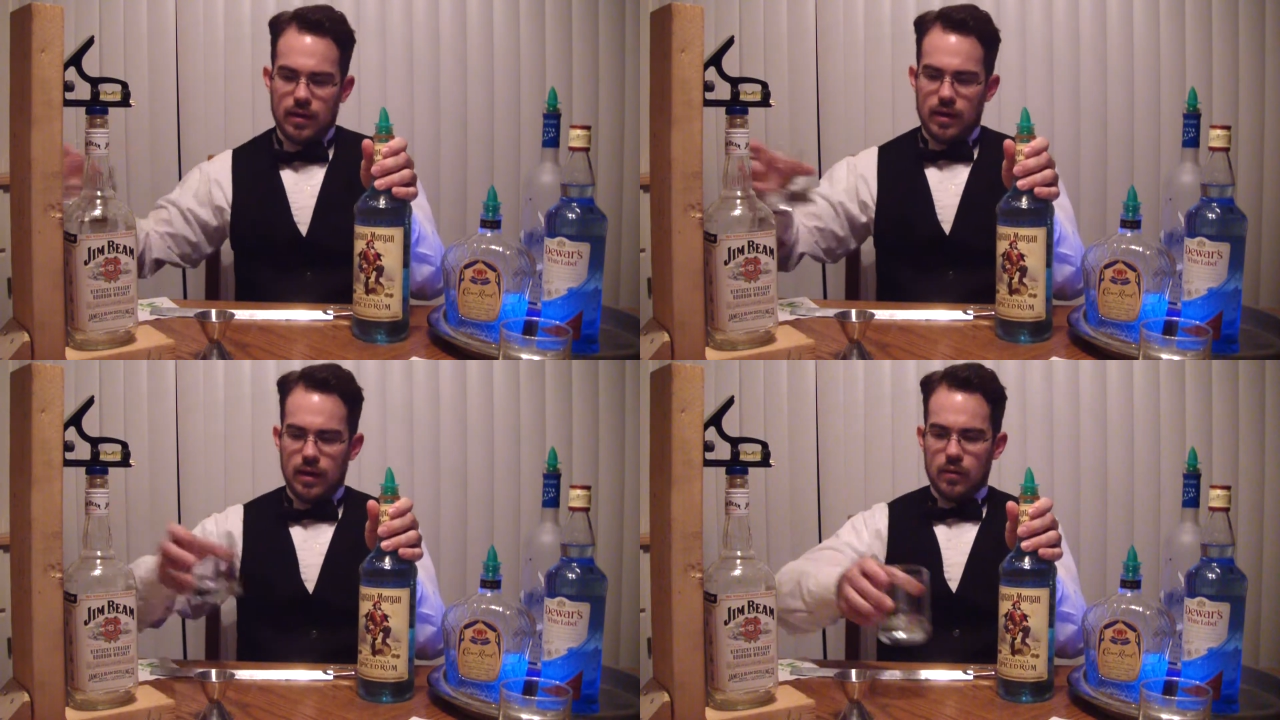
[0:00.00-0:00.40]

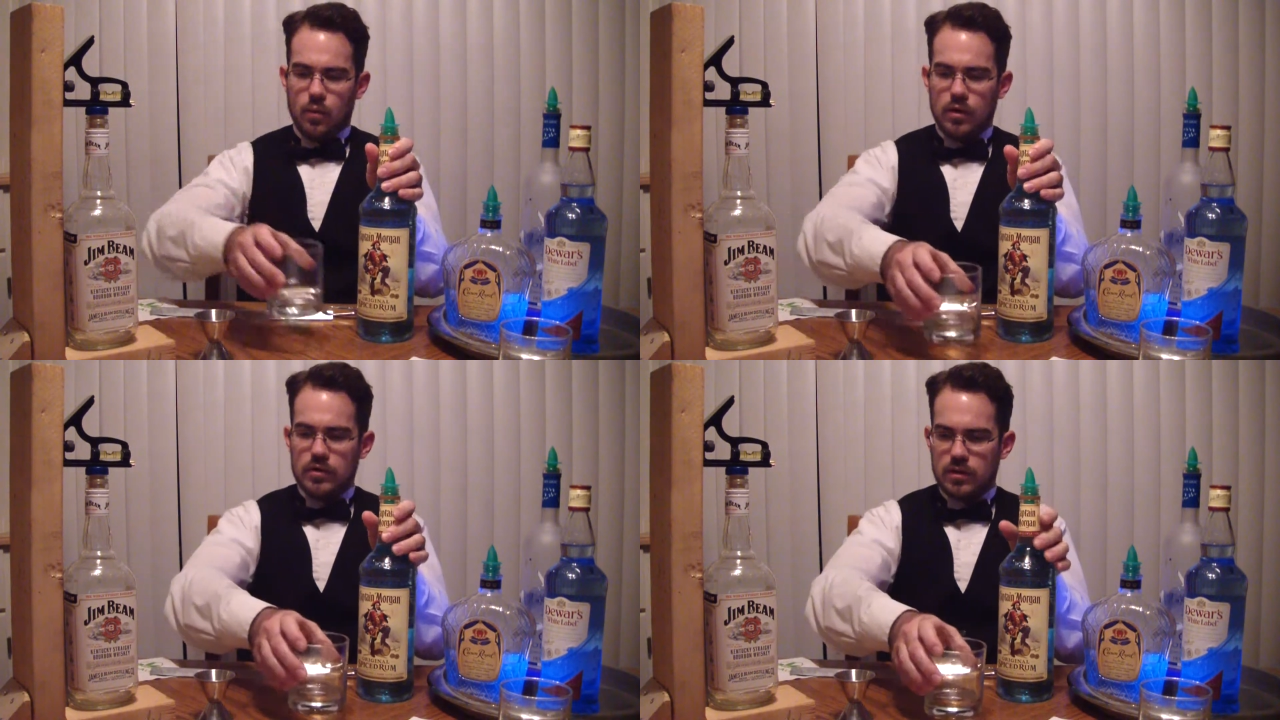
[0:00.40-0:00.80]
and
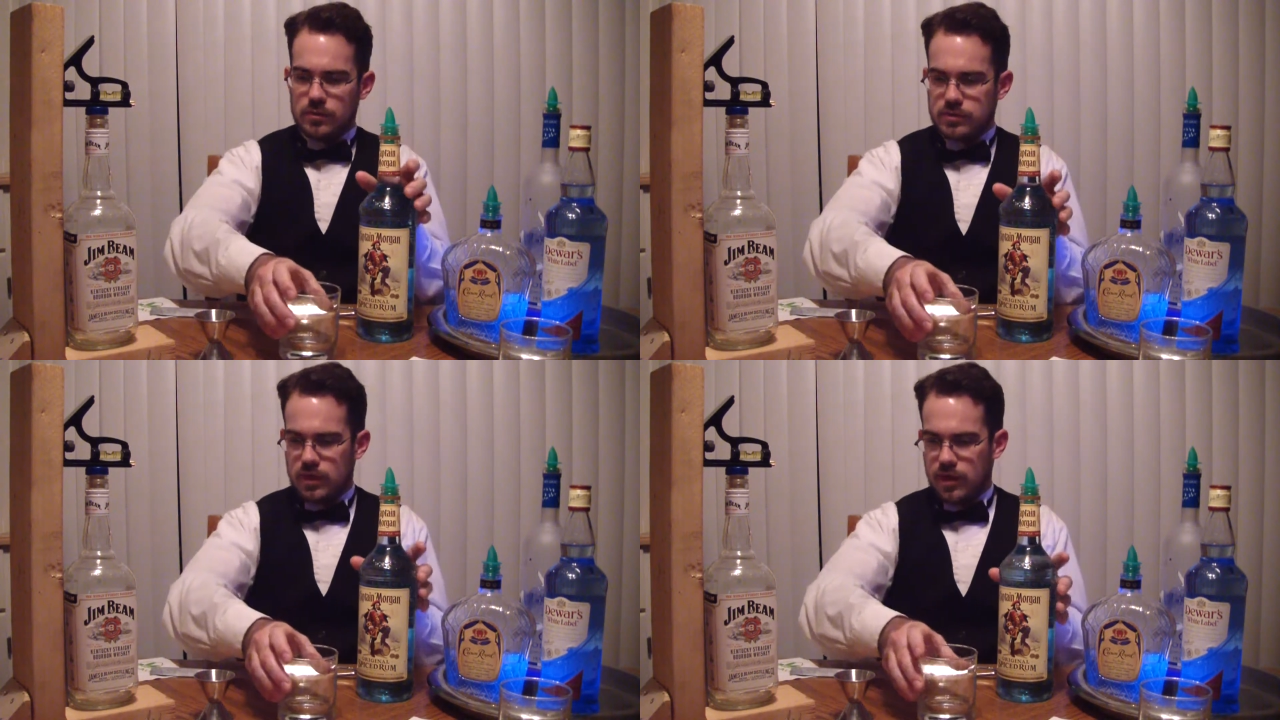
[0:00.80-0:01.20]
one double
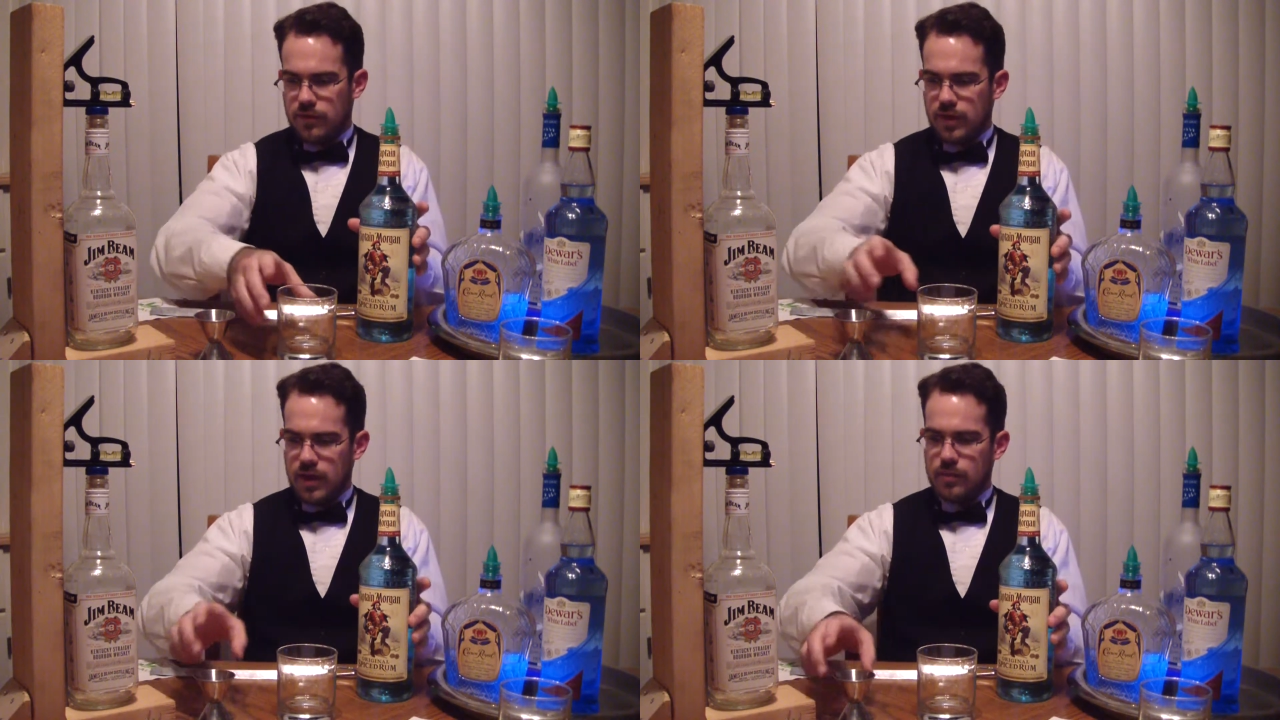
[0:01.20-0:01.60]
shot of
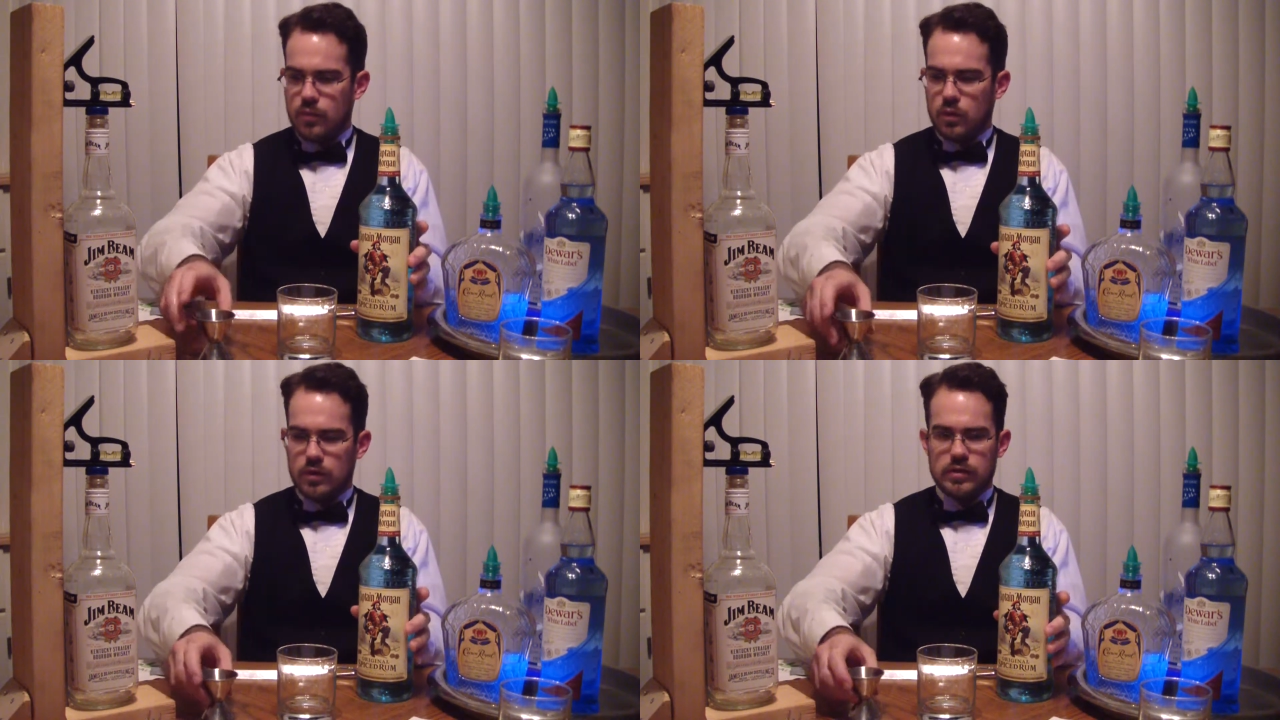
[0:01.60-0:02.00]
Captain
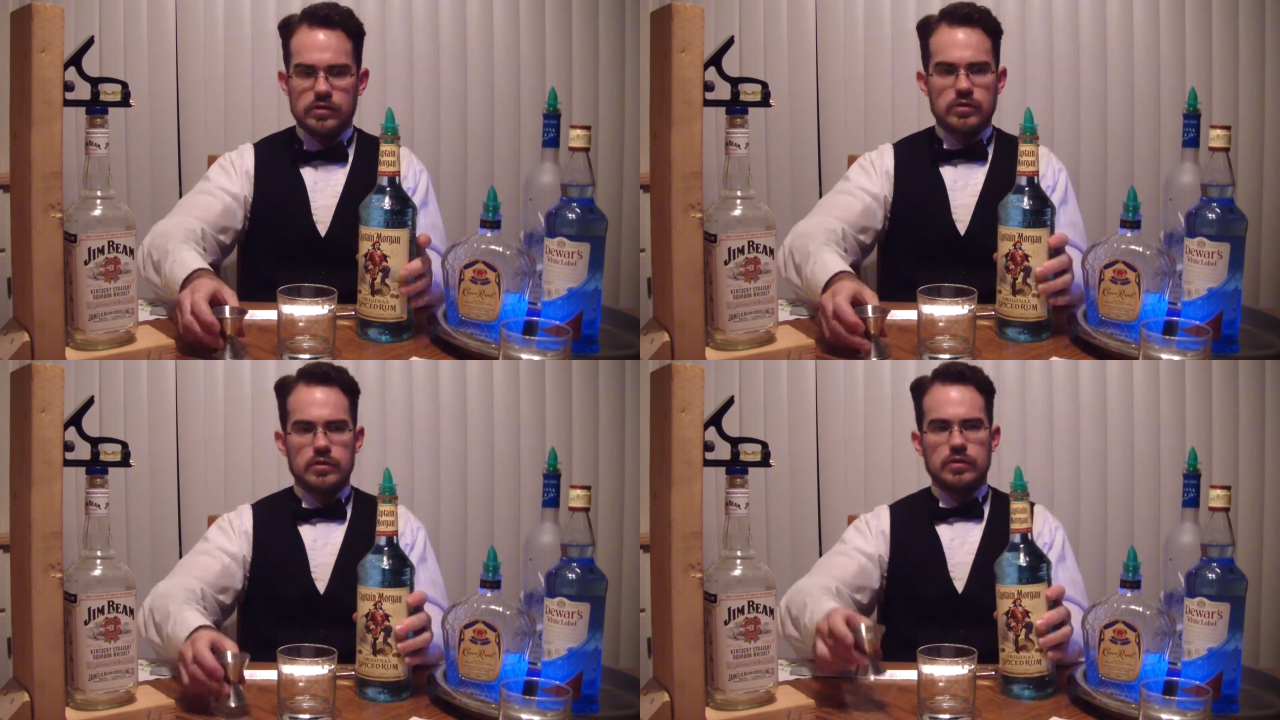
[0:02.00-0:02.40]
Morgan
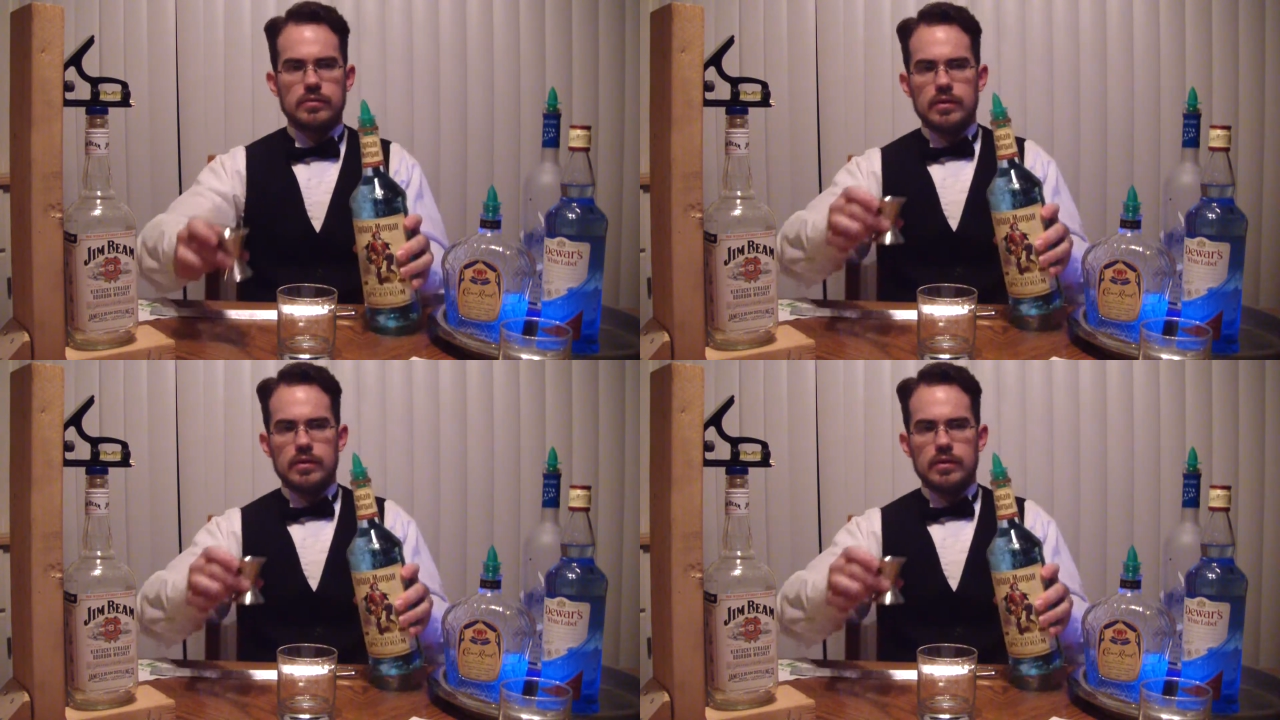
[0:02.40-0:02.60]
should